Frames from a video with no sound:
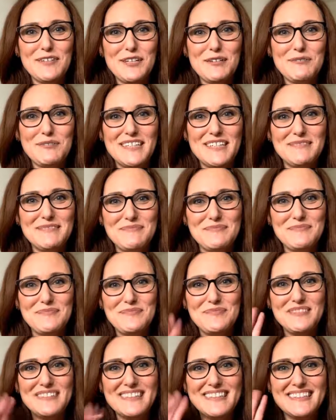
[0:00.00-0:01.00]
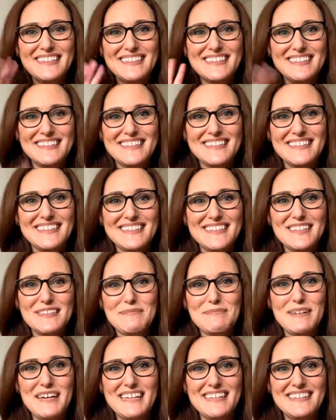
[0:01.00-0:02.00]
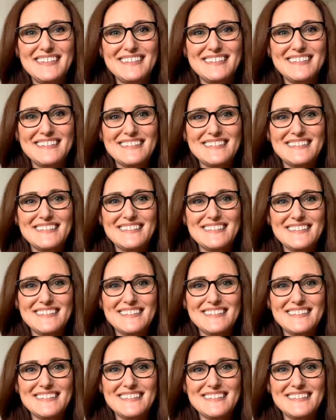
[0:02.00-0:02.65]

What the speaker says: All right, guys, have a good one. Bye everybody.